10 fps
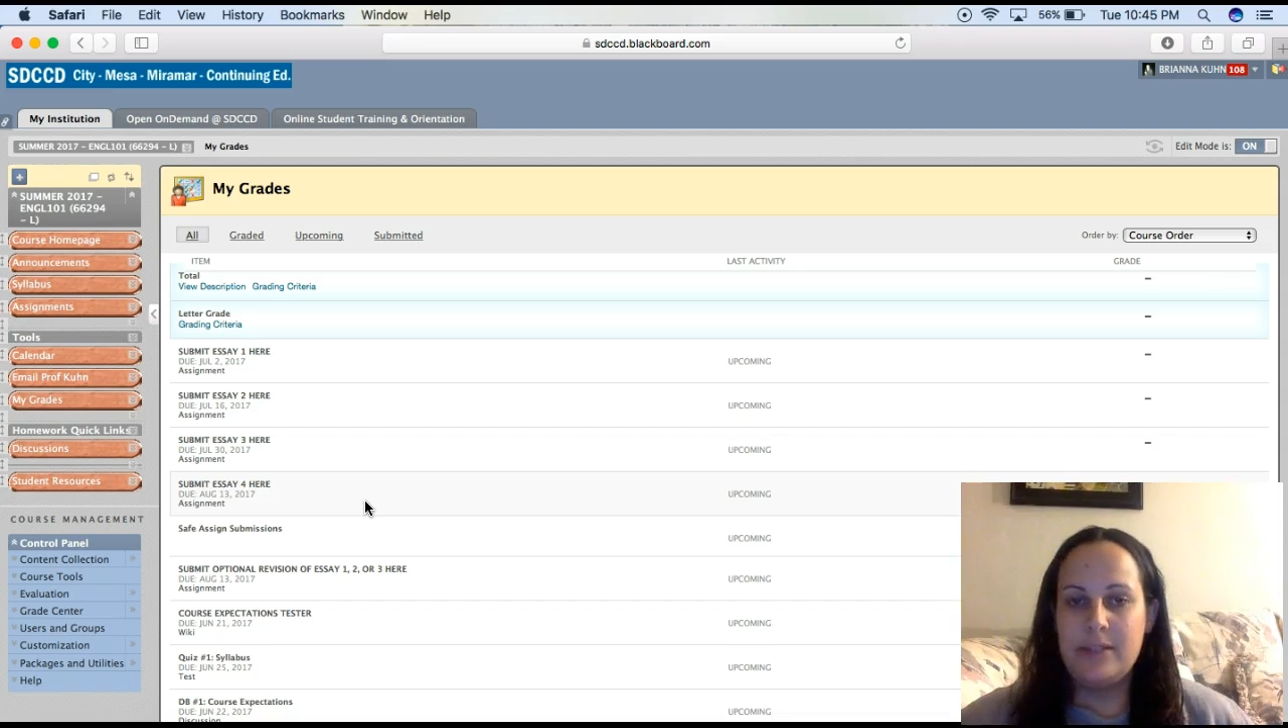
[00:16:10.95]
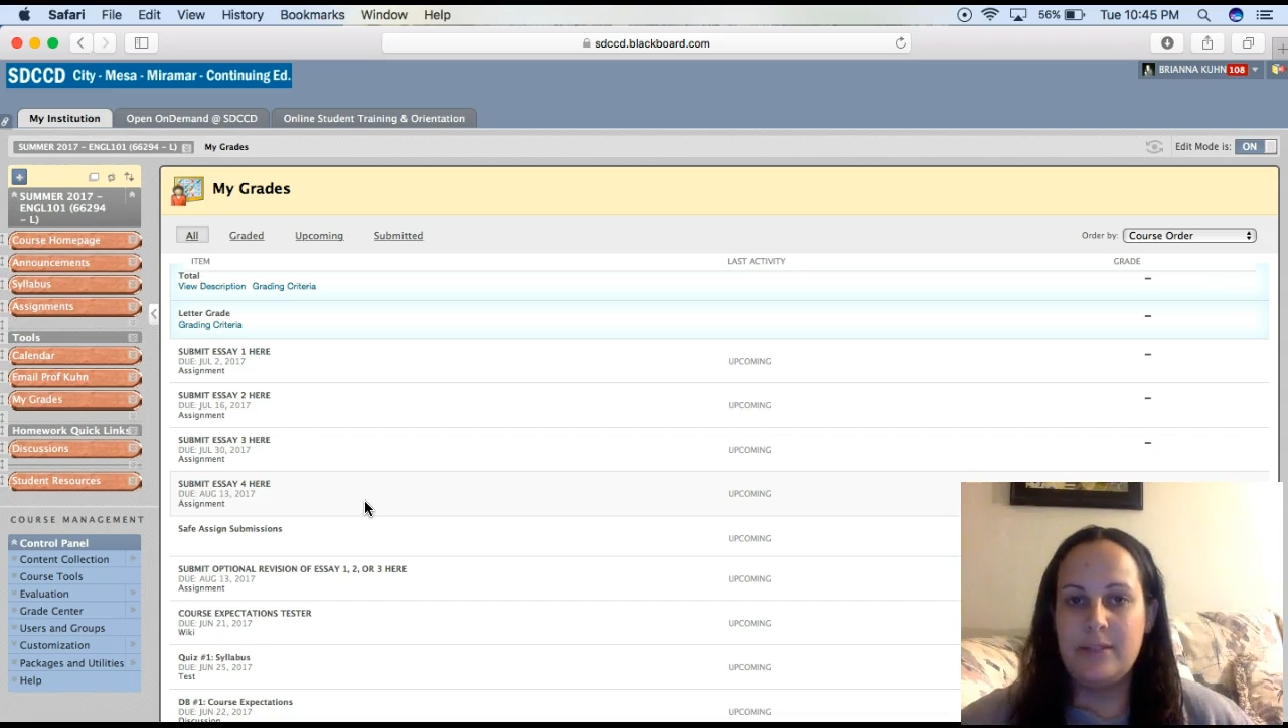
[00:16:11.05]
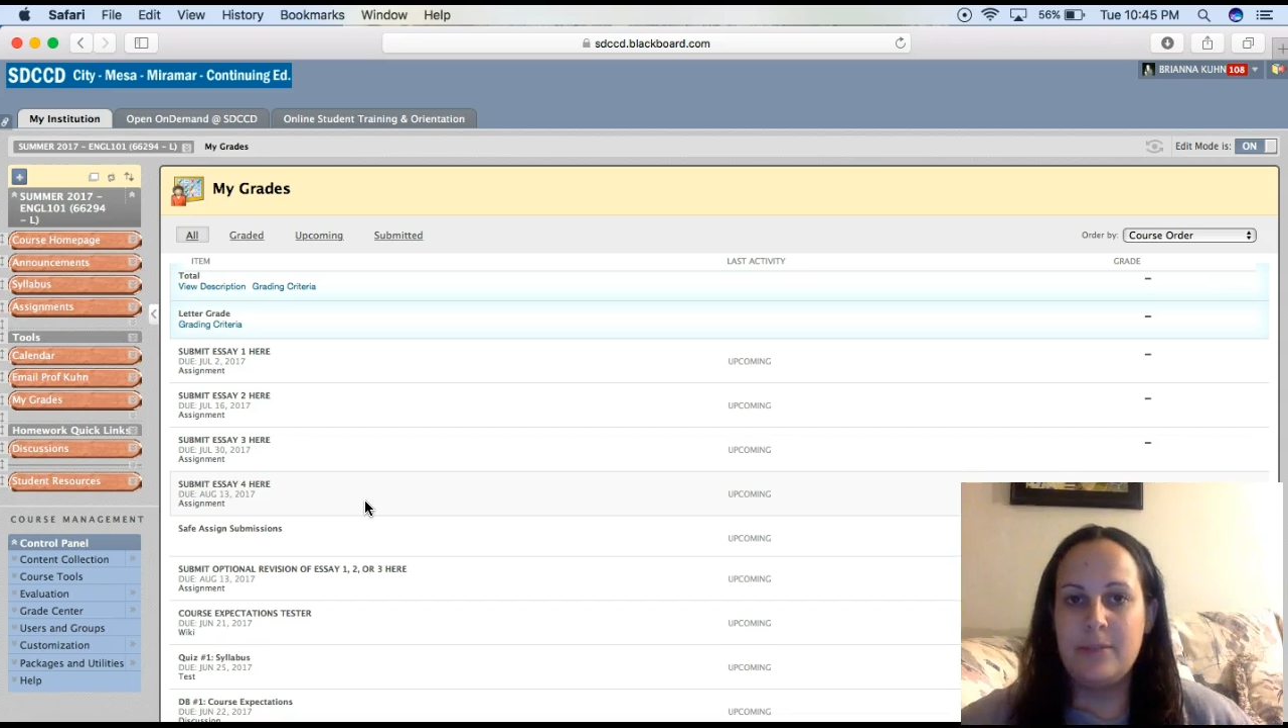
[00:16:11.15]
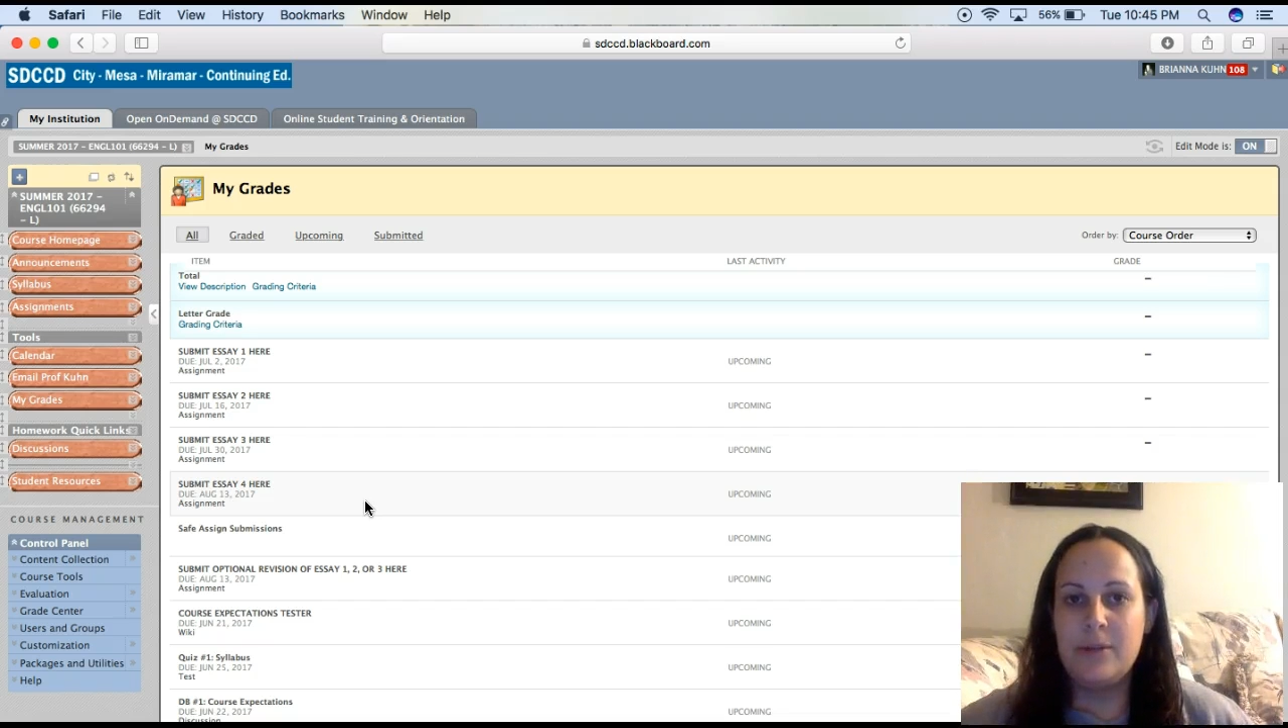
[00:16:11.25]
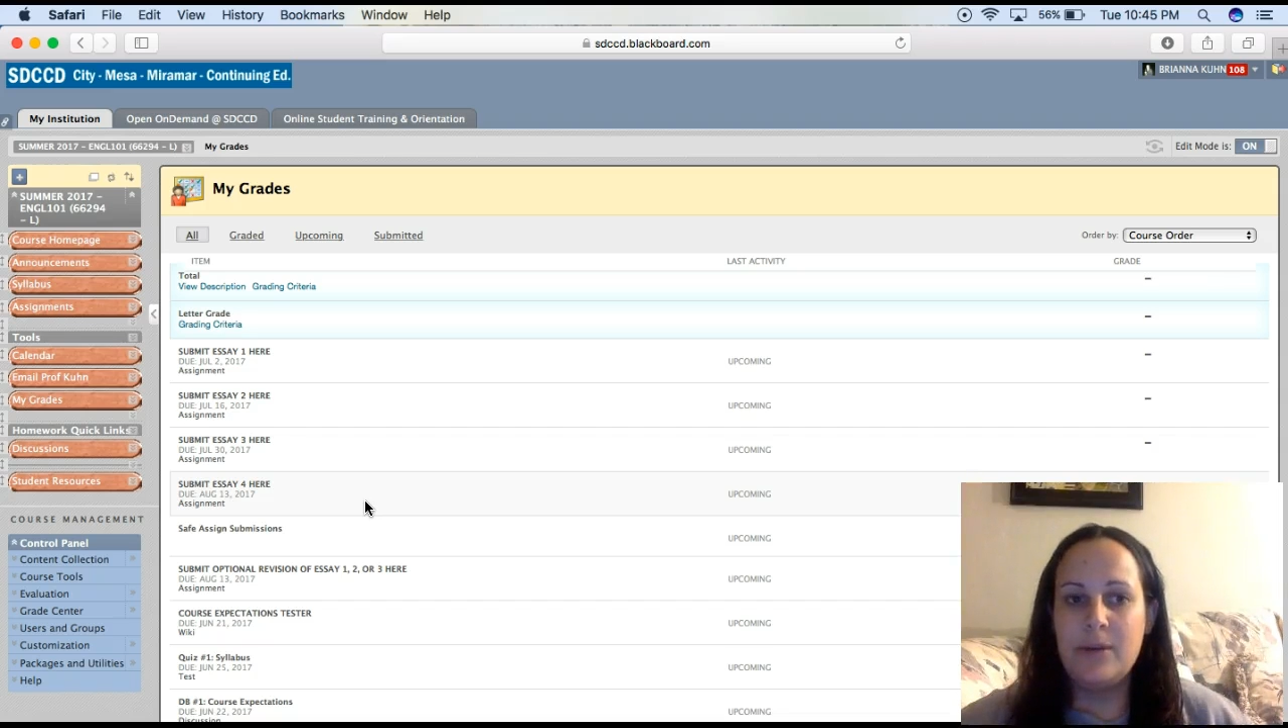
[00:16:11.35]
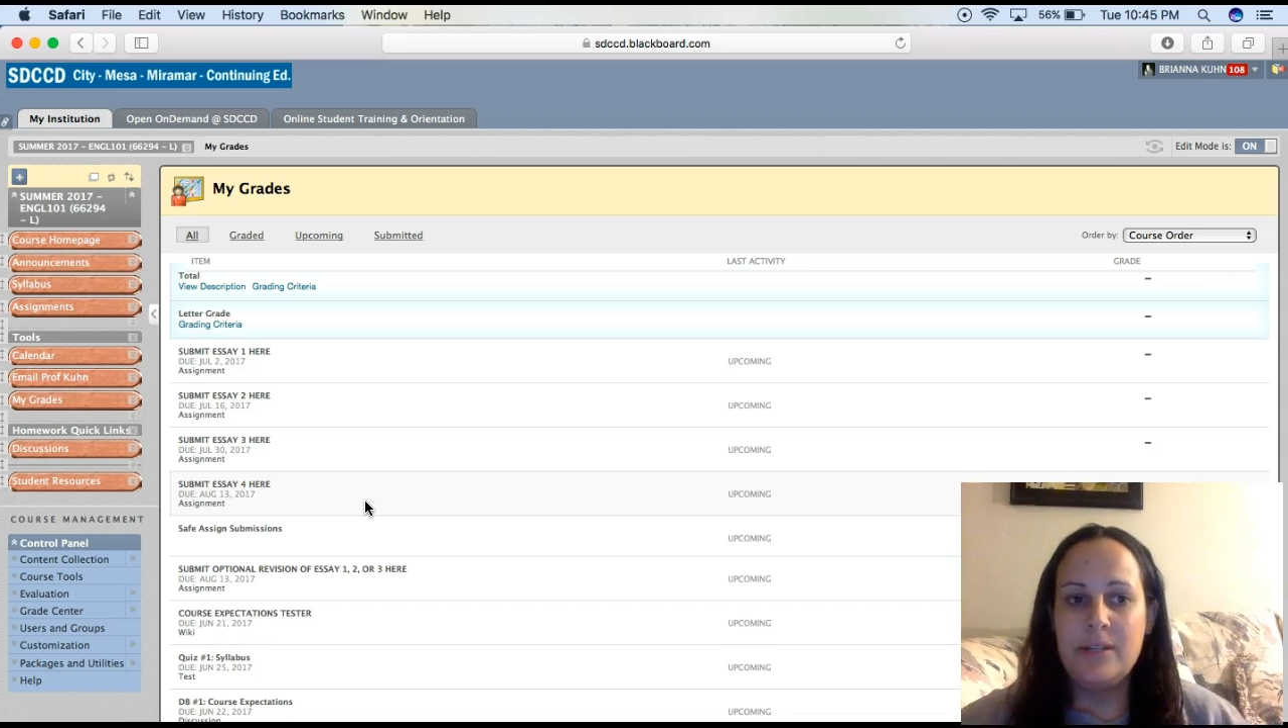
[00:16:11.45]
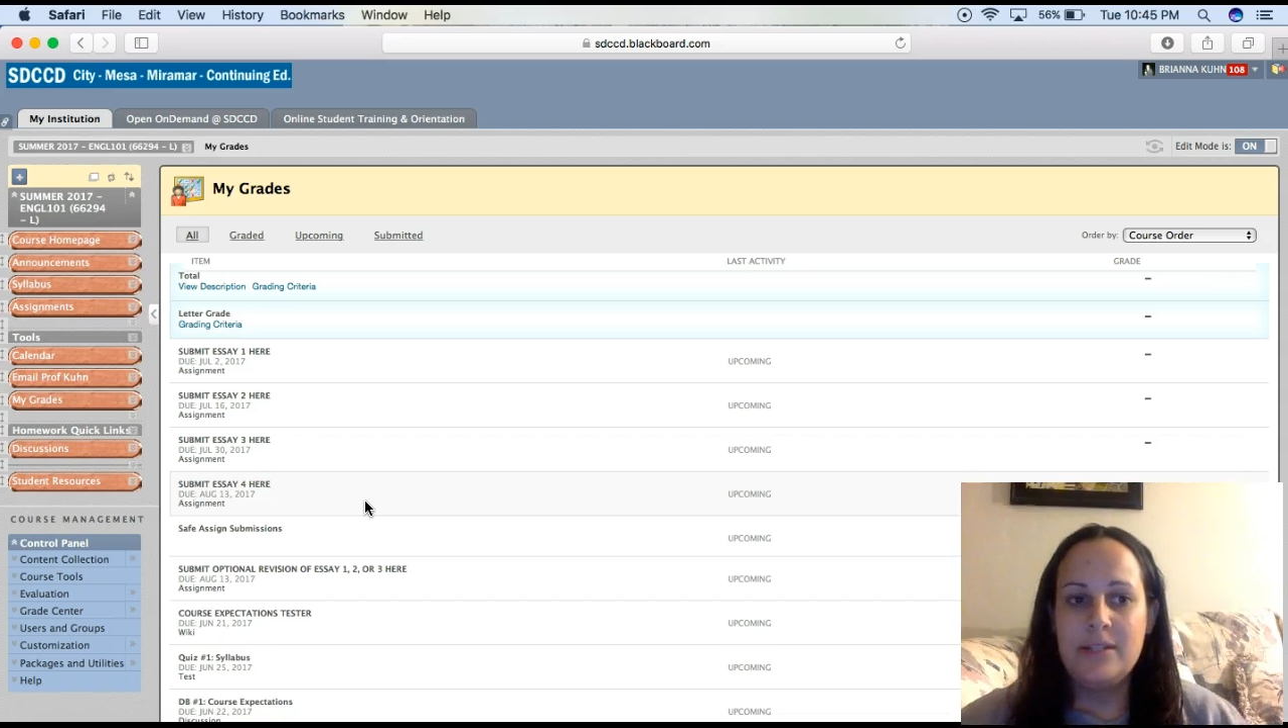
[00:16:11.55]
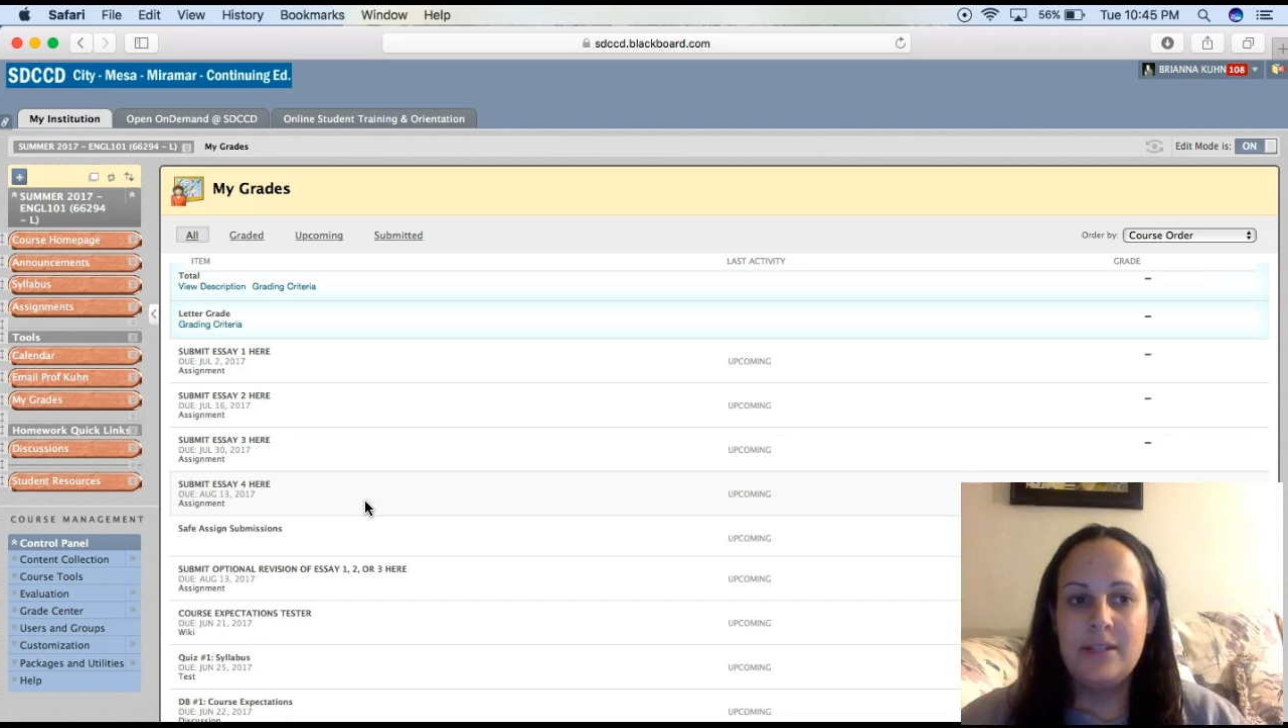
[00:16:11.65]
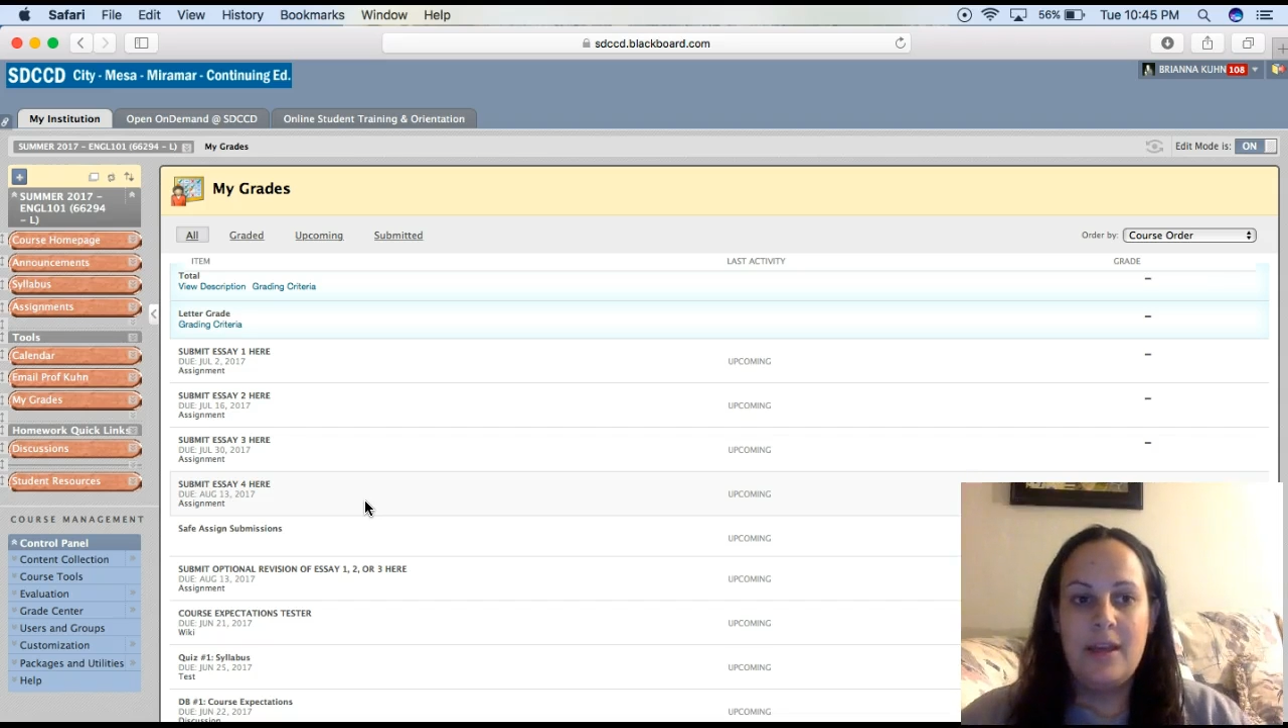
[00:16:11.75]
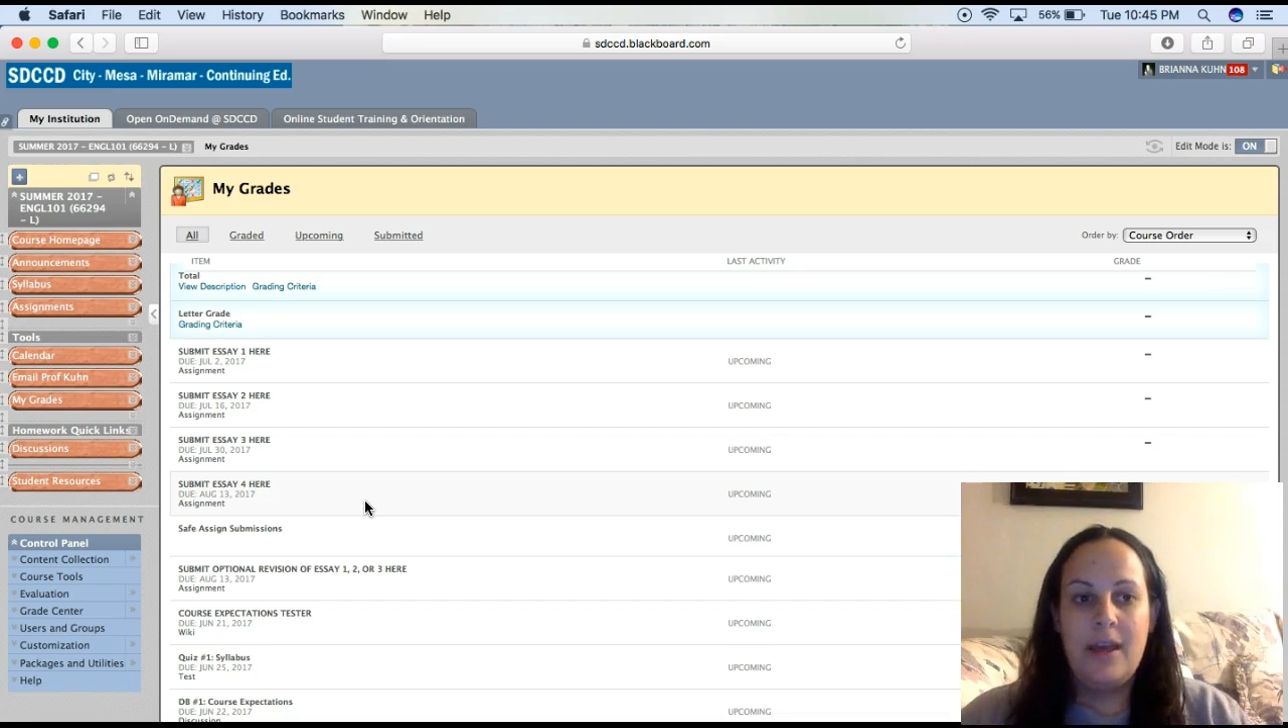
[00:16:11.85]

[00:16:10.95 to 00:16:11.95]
summer course.